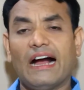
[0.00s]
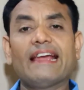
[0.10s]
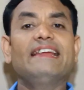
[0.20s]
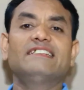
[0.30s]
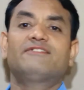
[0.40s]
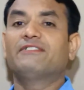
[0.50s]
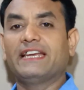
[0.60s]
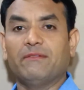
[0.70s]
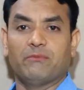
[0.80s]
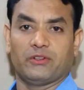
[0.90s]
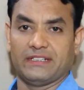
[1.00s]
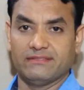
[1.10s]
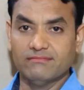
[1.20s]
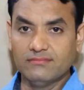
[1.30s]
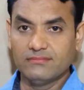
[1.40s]
Again, it's very important,
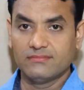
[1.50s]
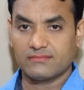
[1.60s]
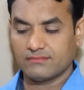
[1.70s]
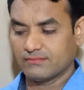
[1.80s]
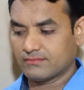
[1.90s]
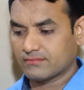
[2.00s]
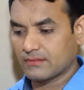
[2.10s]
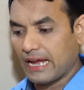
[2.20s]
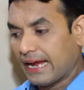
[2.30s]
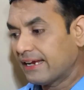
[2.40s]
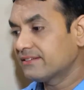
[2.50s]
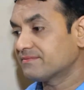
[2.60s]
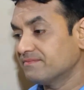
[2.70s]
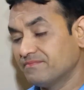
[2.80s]
and